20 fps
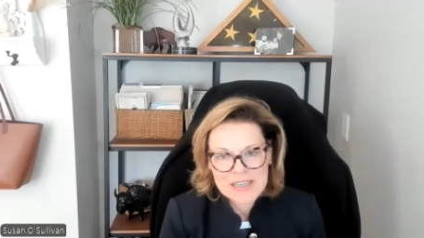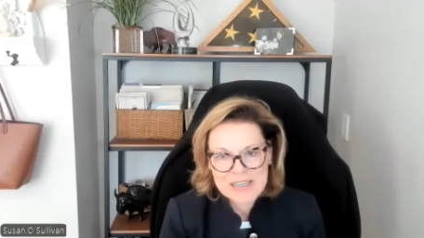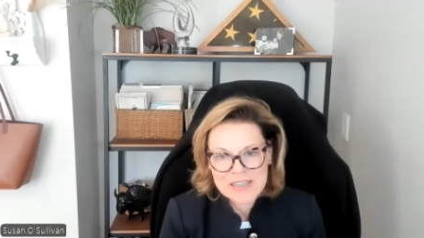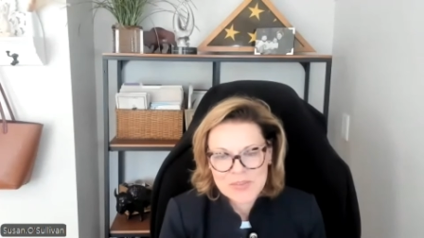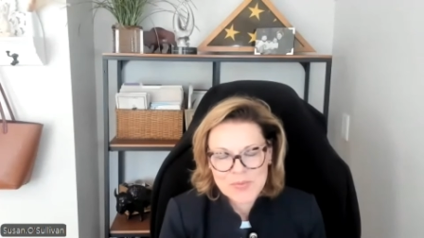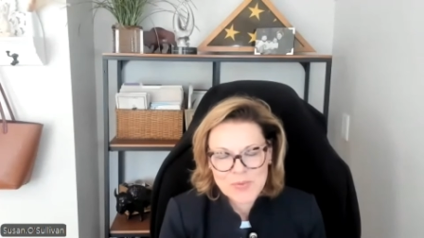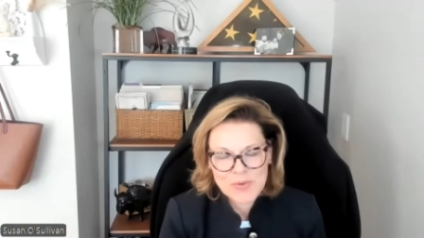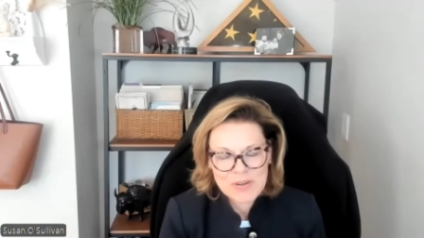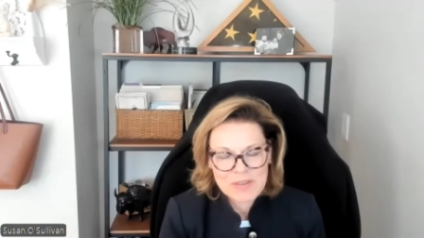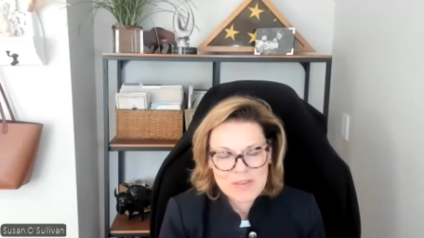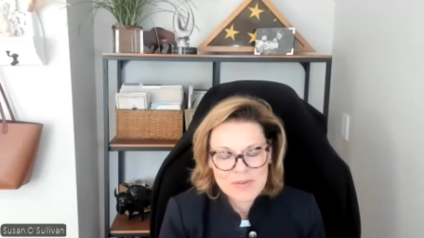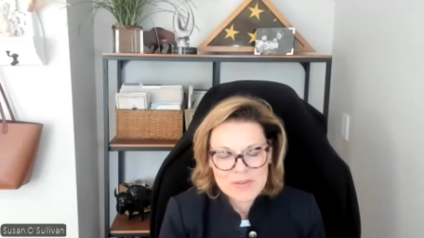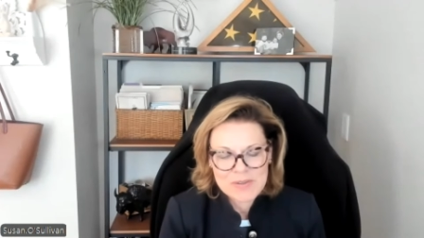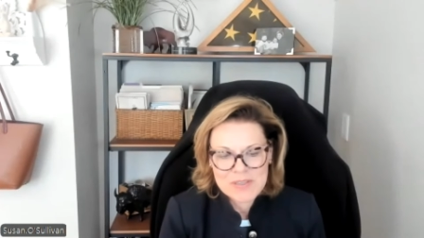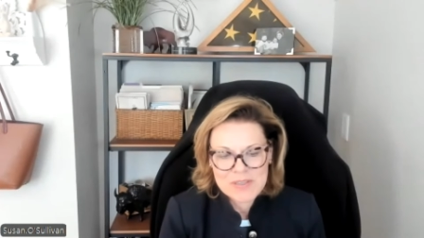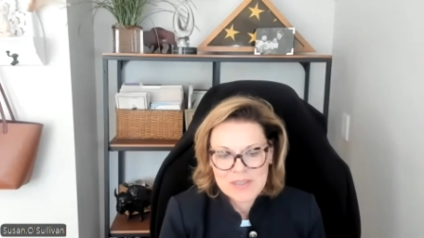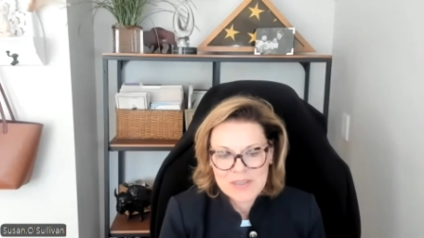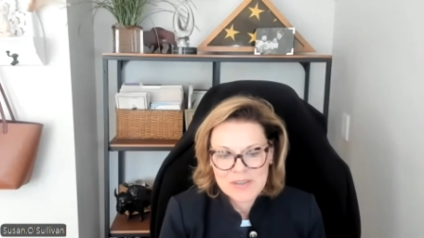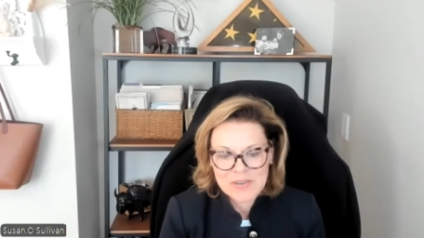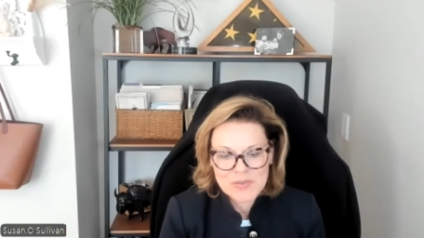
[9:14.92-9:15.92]
it's one of those
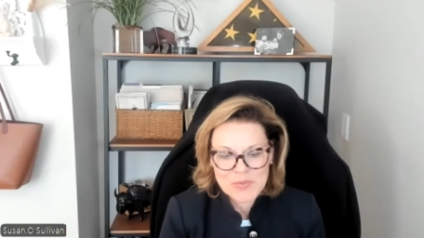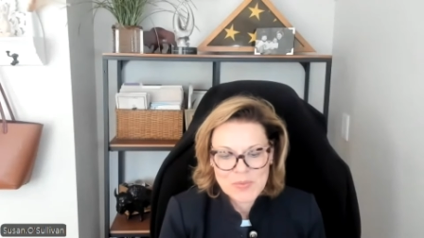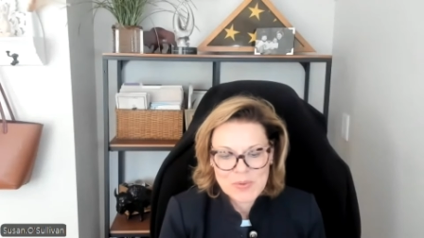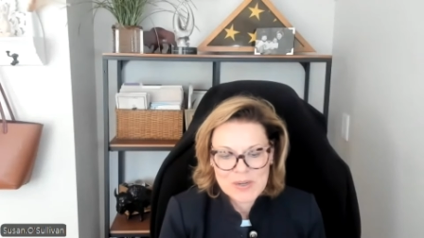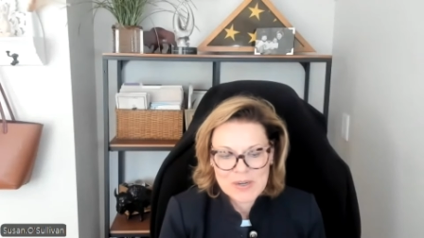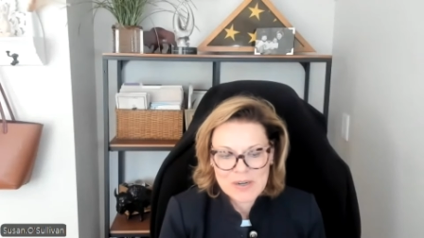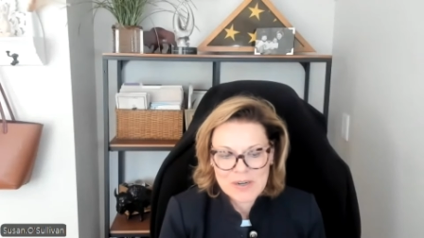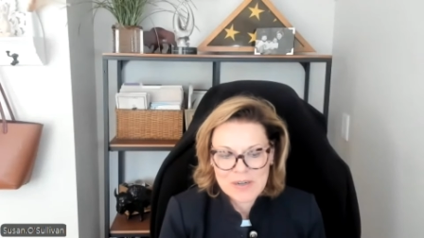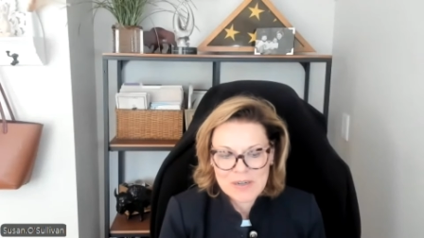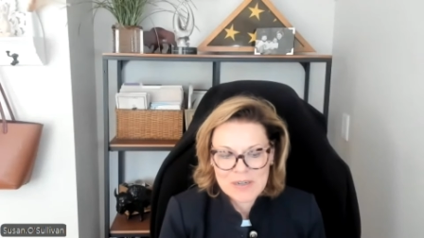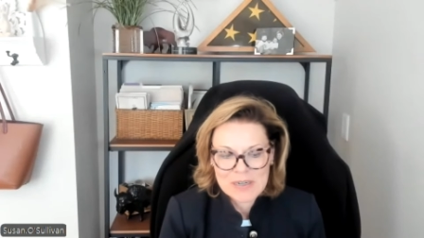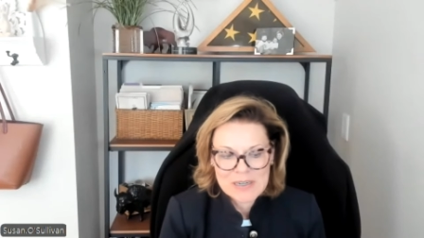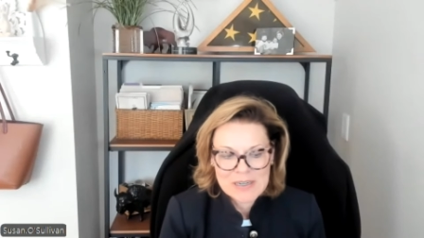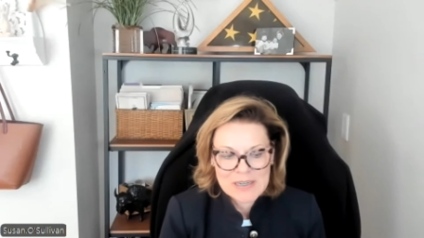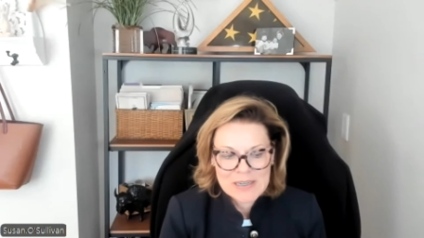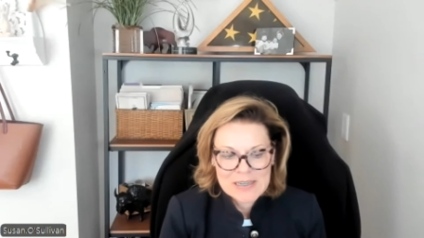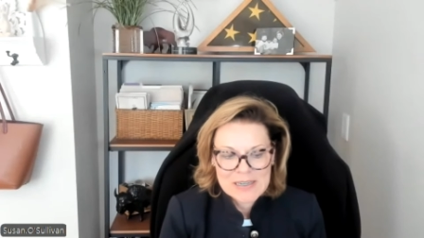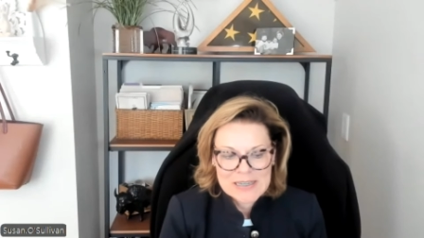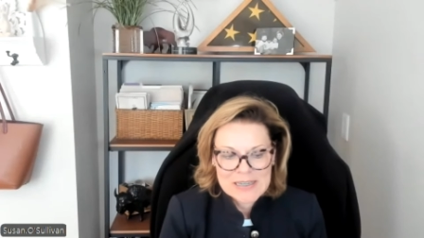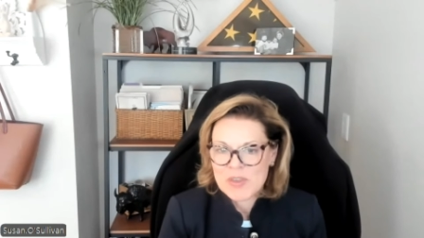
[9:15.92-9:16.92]
things where
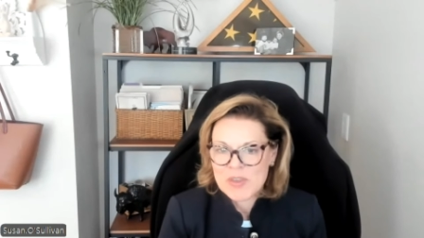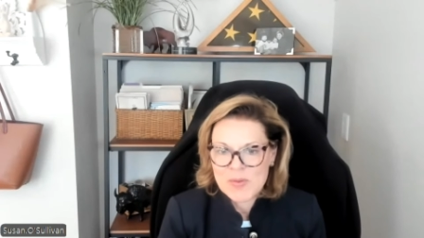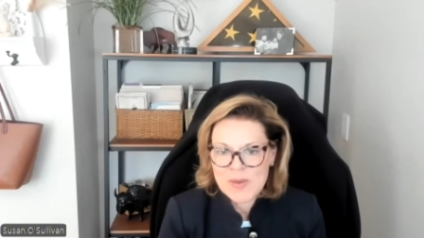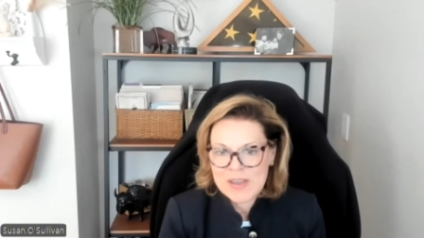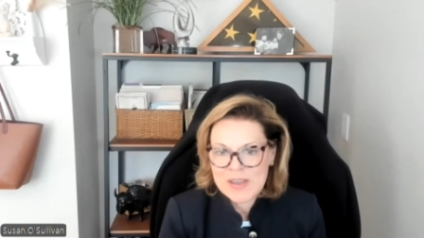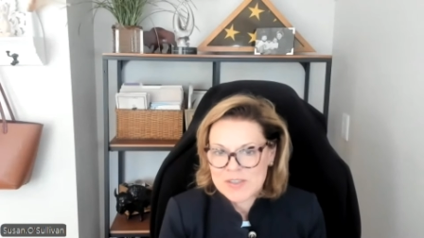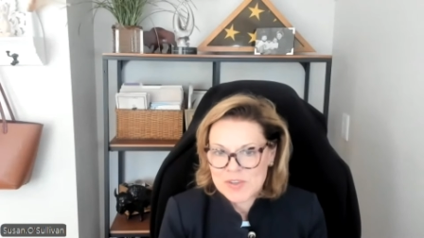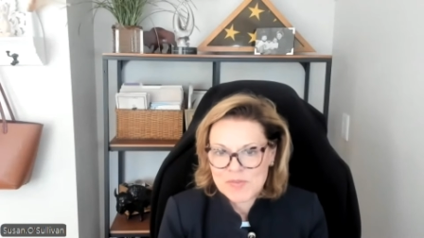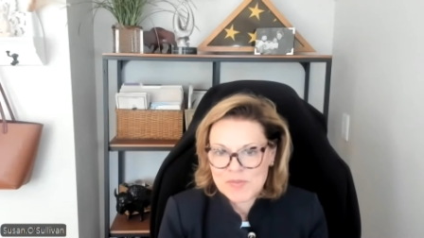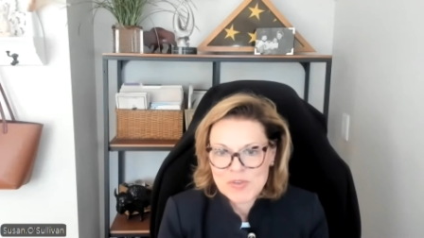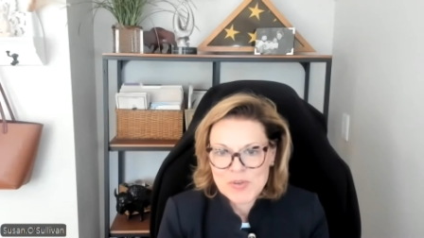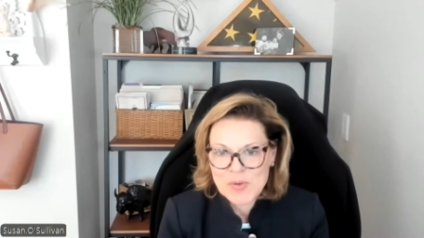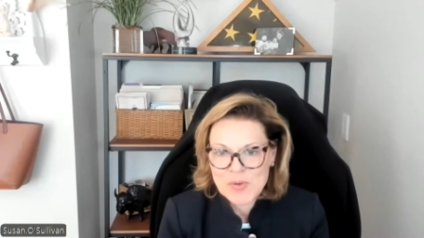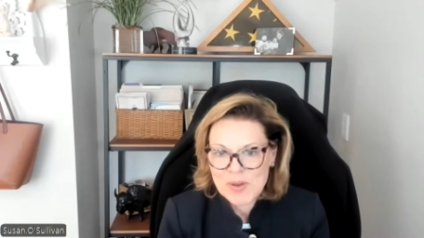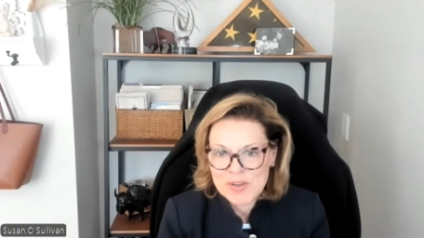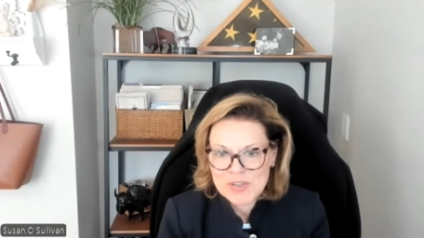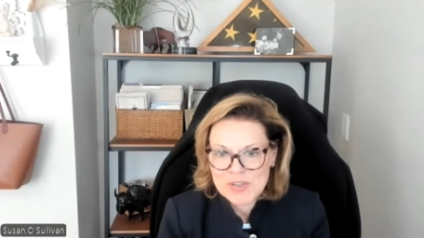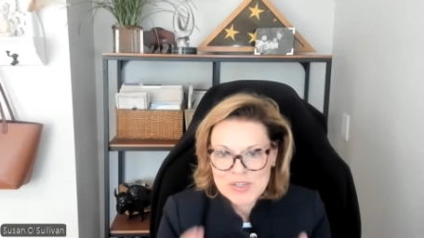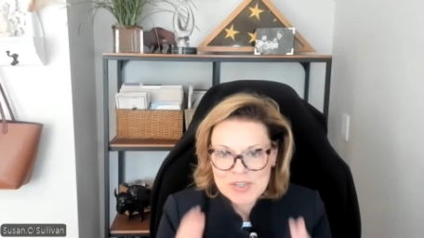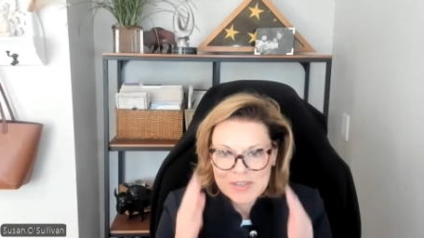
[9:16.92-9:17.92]
you ask a few
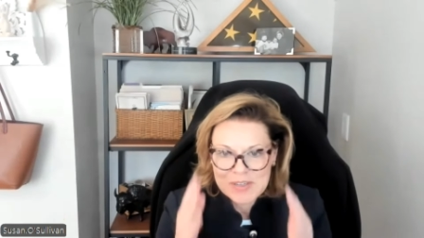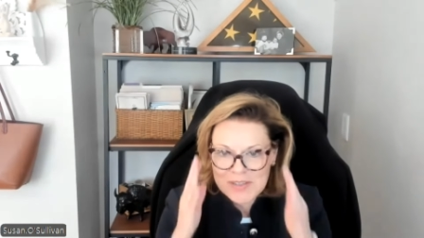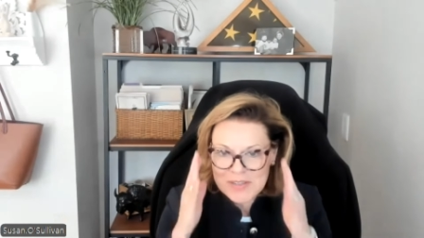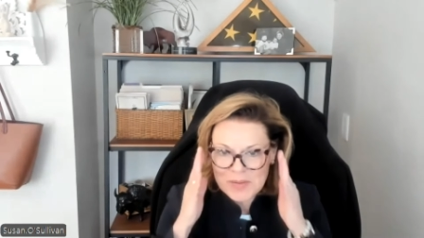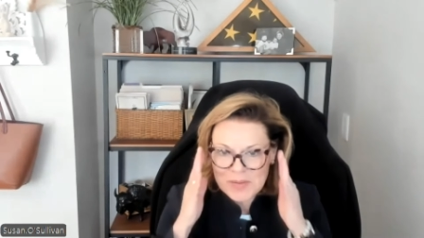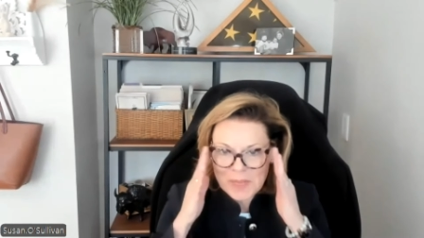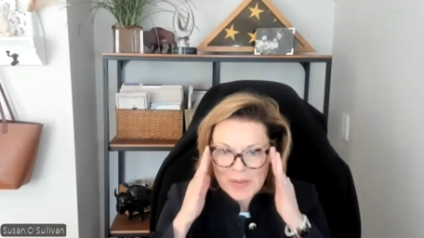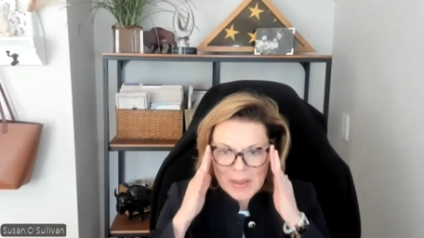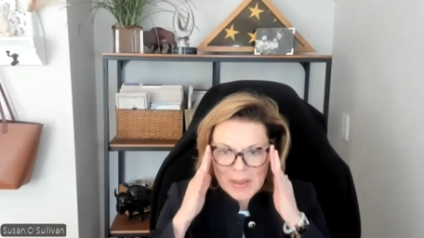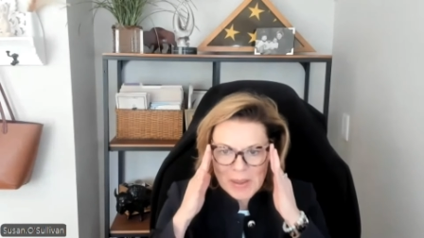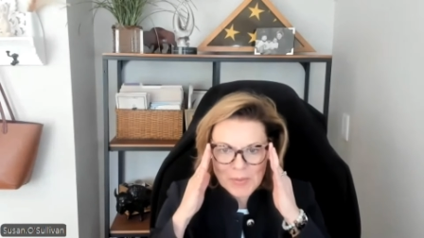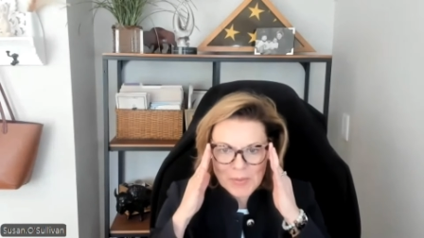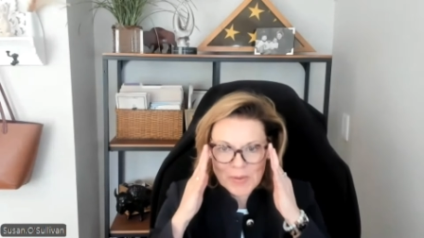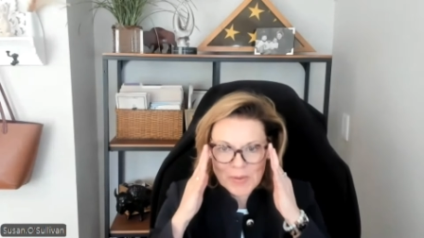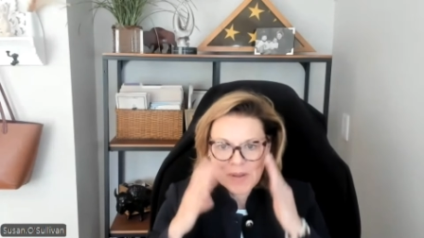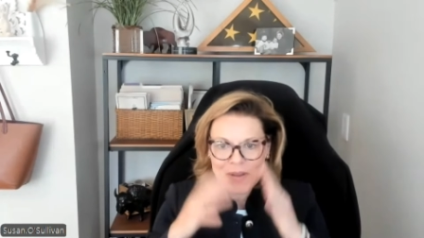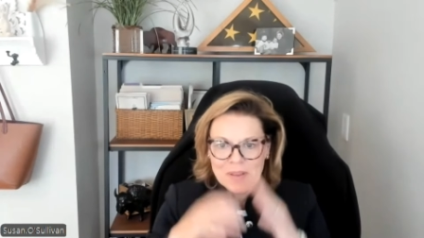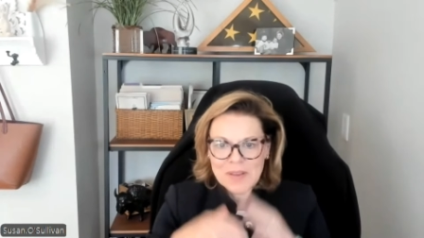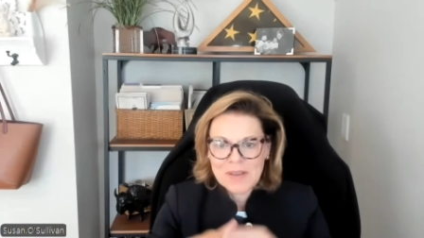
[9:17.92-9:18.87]
questions about